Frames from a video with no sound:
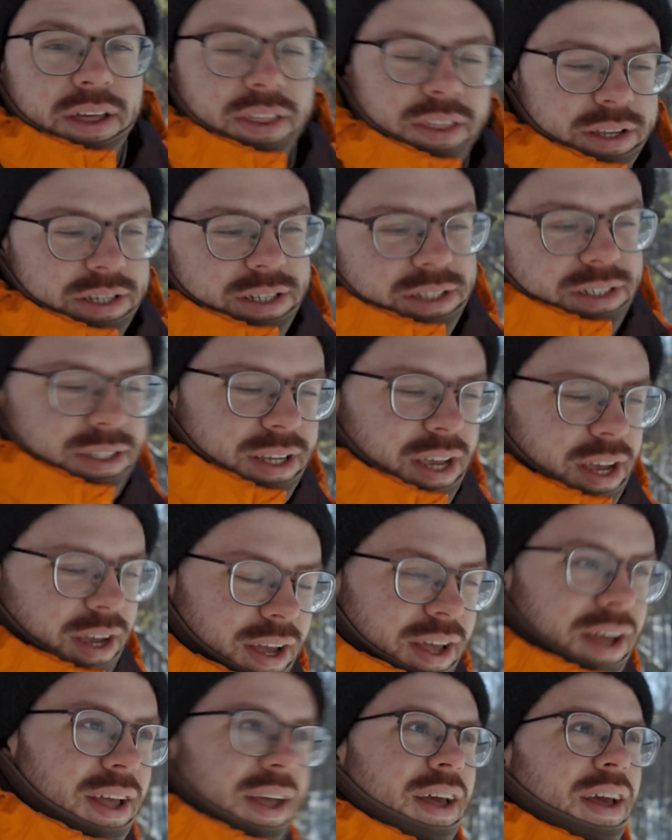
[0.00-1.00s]
This is
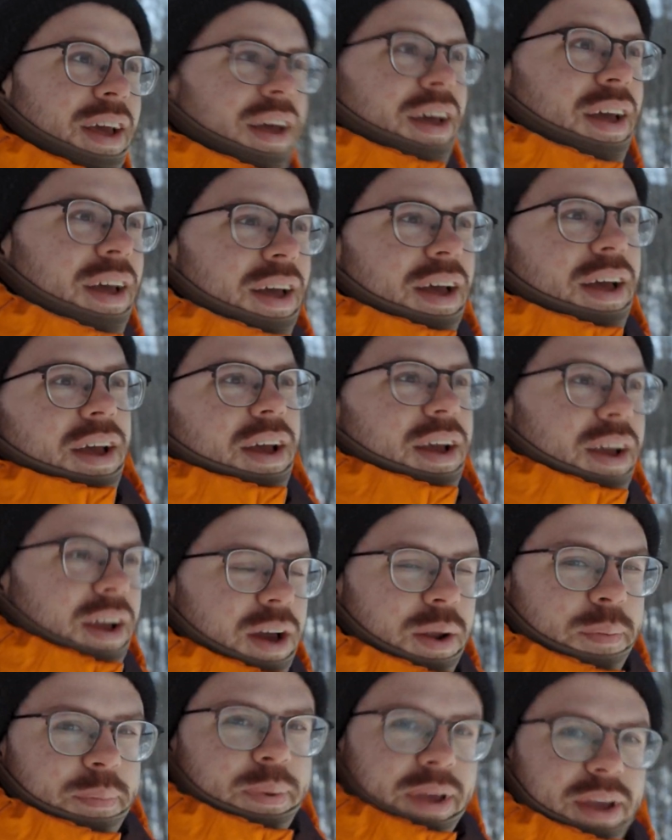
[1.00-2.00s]

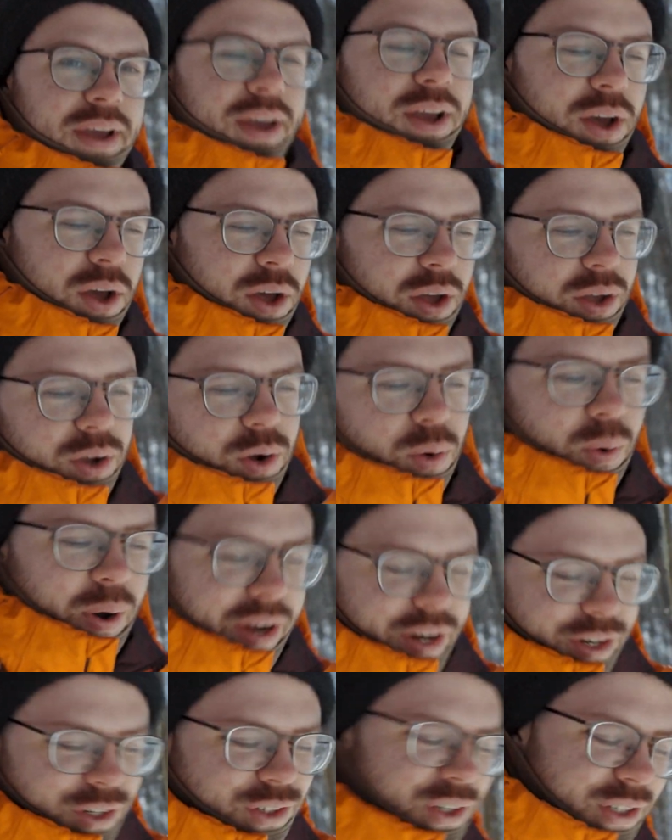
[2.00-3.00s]
going to be
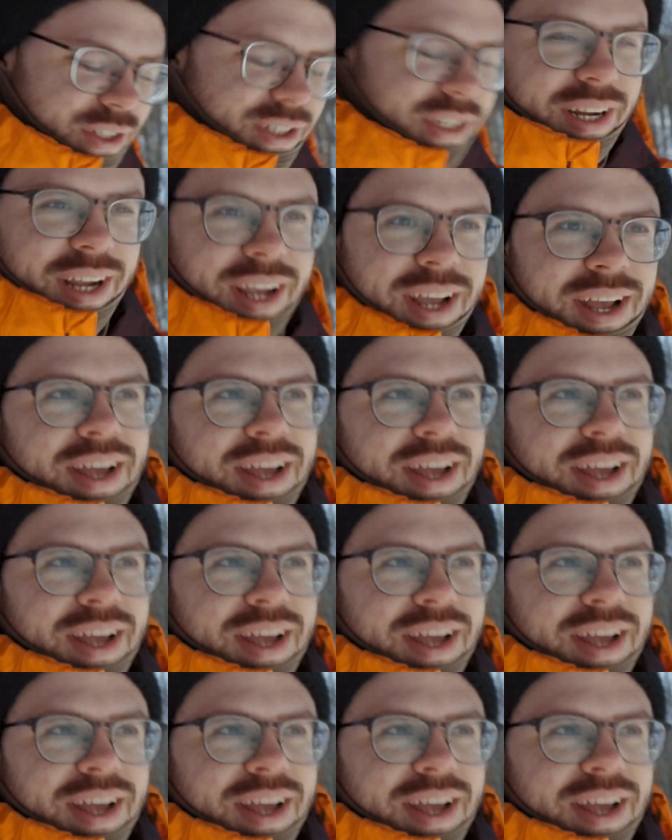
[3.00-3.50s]
quite interesting.